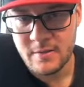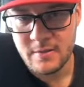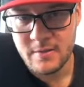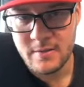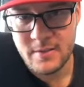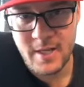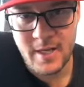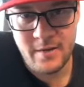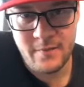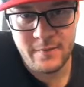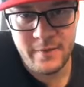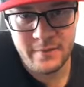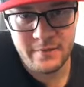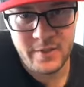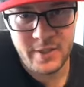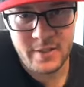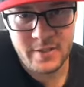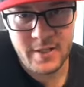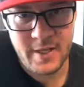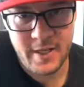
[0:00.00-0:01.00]

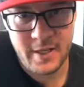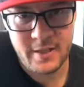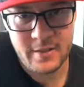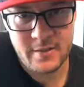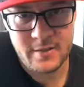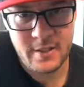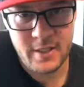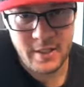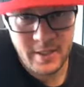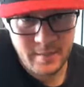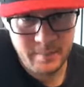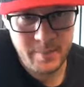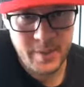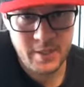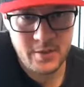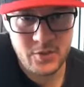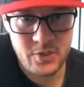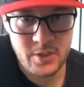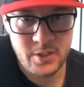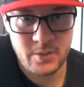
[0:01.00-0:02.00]
10-15 seconds and then
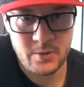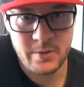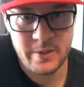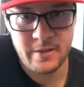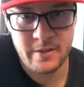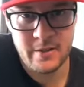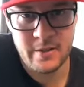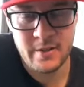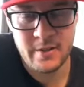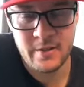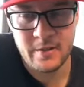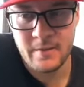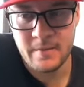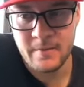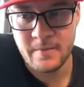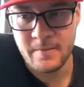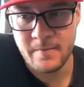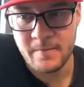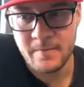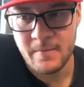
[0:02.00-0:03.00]
punch it quickly.
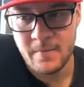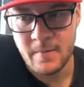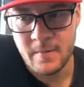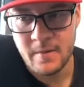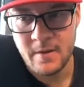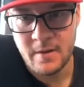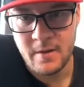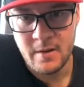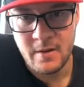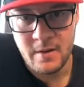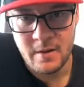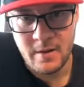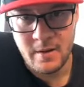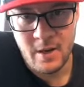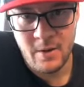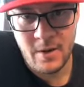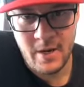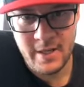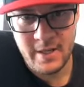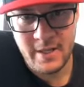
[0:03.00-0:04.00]

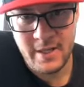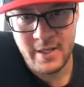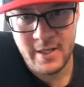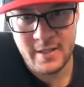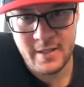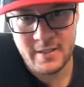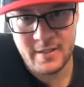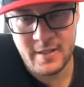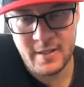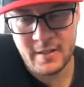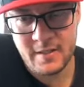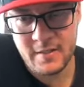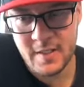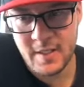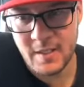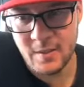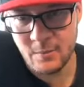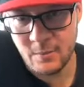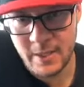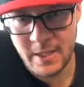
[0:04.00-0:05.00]
Now I lean it
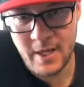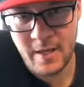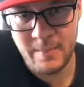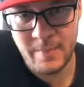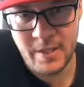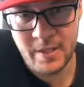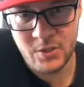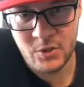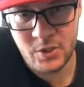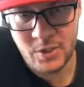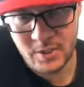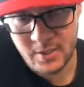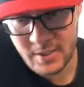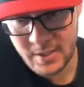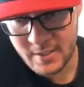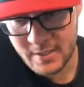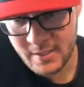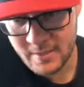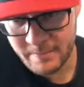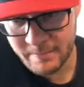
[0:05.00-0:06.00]
until when I punch it
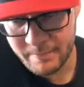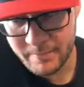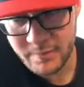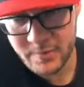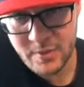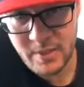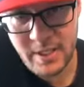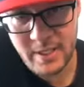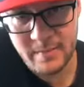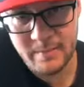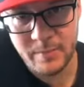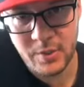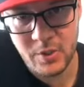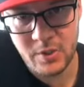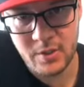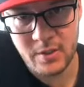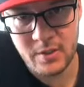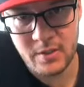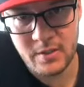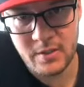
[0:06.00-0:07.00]
there's a slight
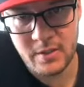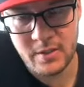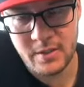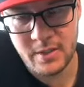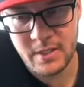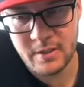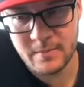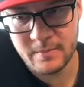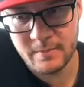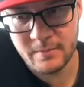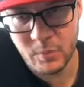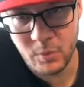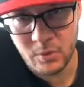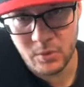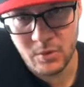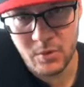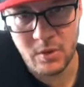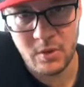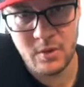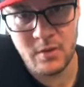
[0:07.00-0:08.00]
bog. It
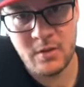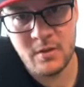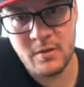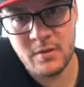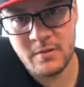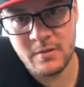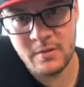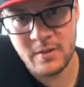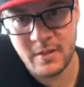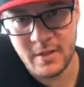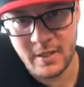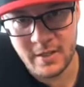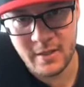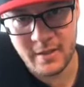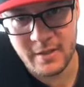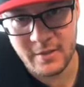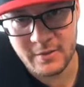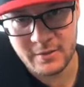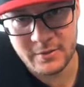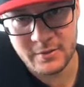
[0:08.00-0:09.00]
then it
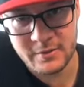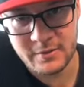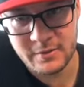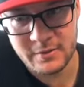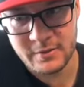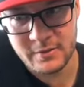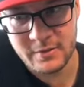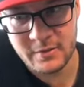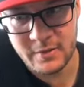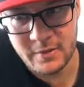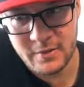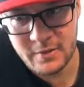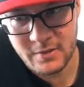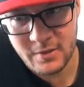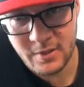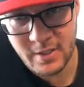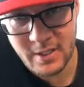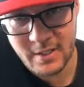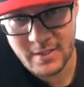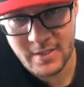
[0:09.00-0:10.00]
goes.
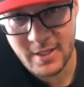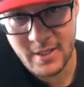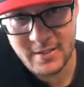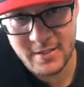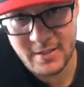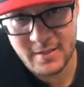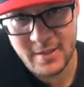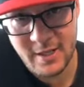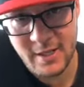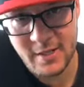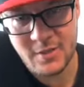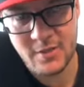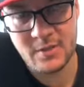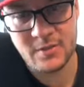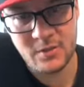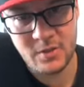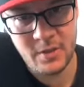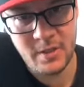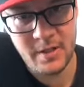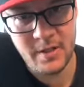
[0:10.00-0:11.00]
So there's a hesitation.
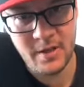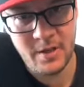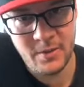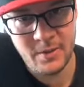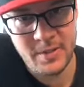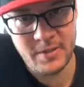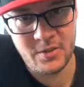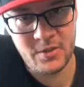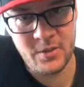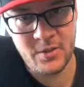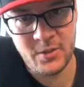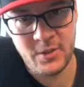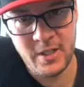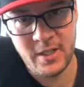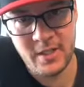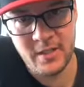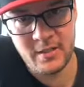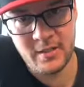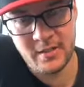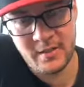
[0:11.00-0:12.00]
So I know it's too
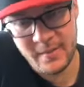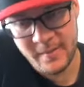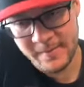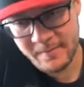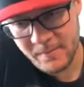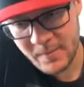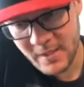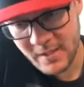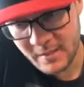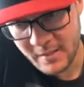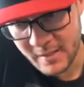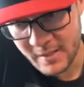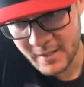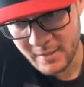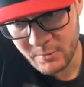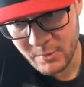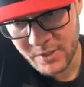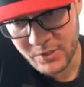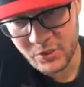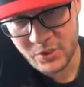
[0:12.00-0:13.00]
lean. And then I
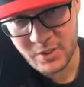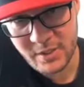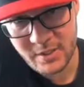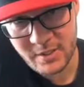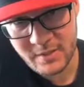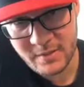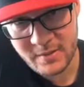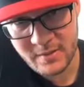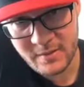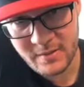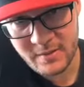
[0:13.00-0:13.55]
richen it